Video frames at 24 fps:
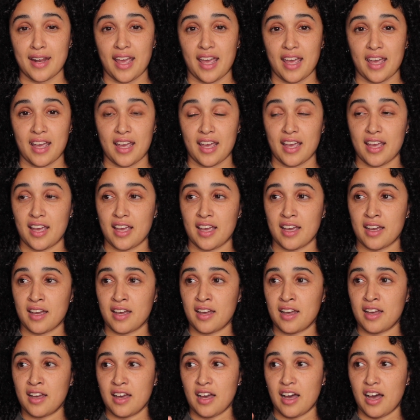a
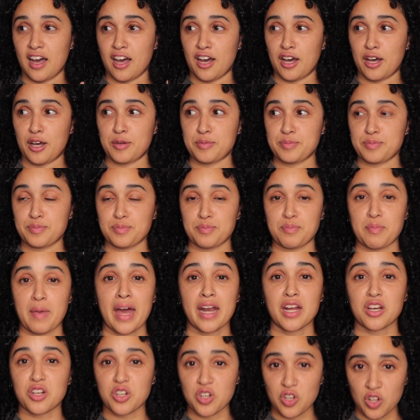
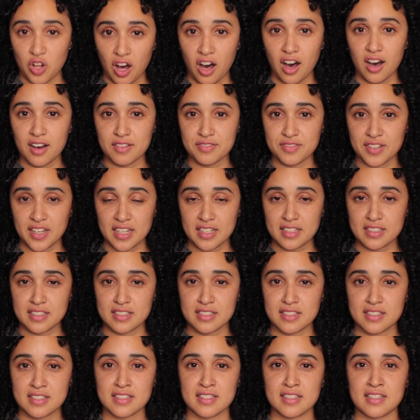medical
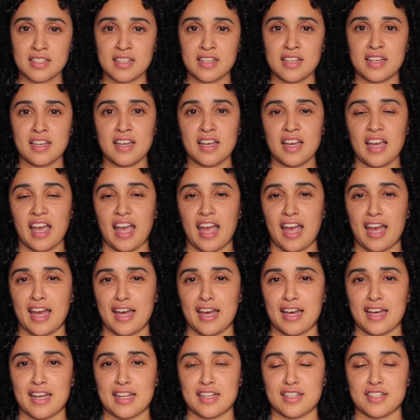office,
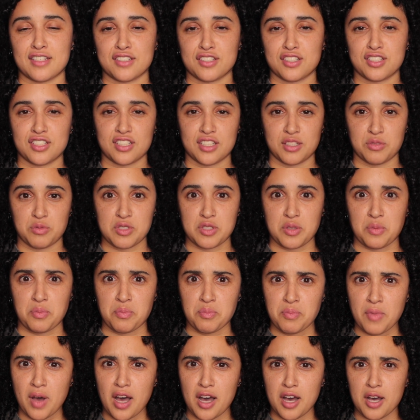and she was a
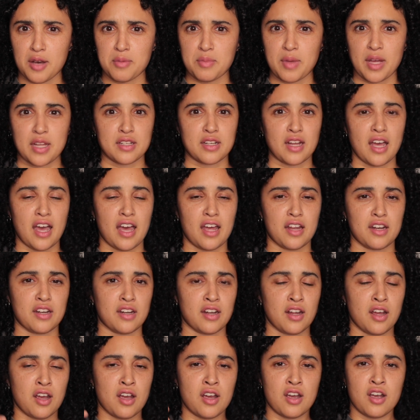mom, and
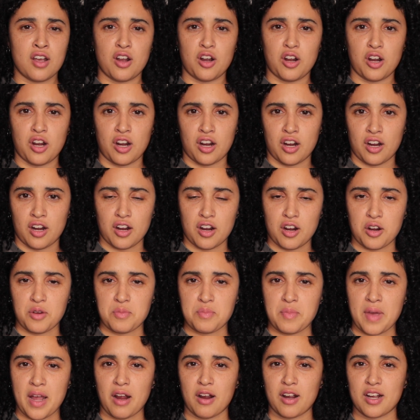her
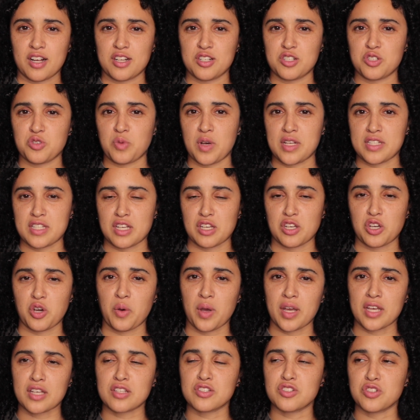marriage wasn't
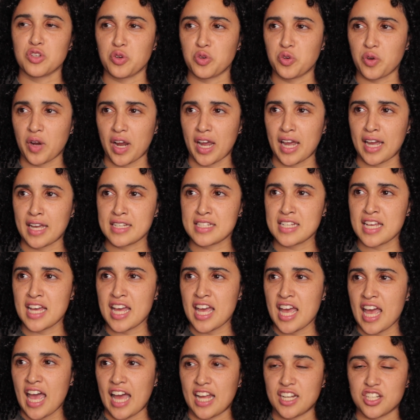going so great,
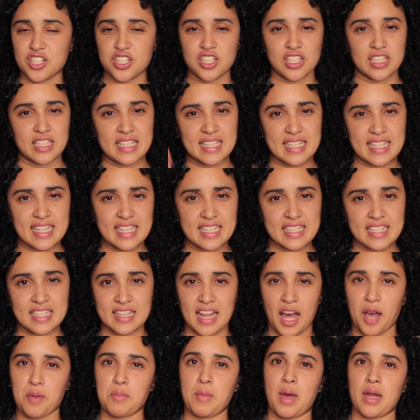and she needed
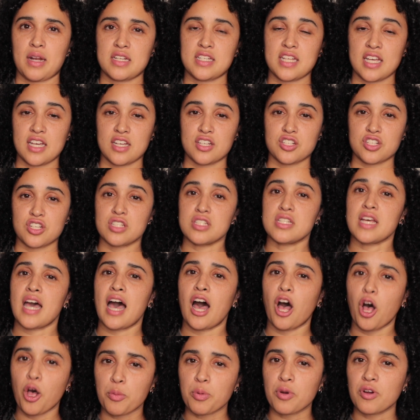that meditation to
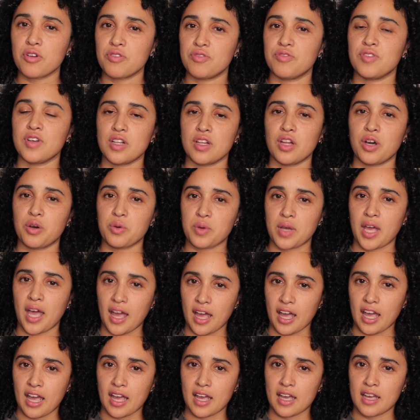help her feel
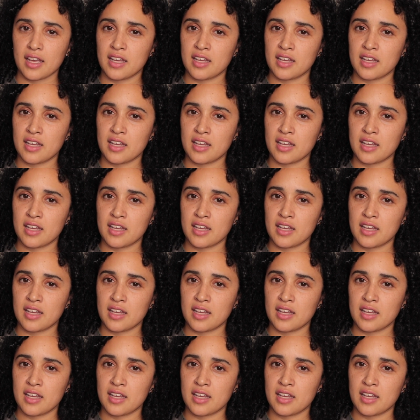okay.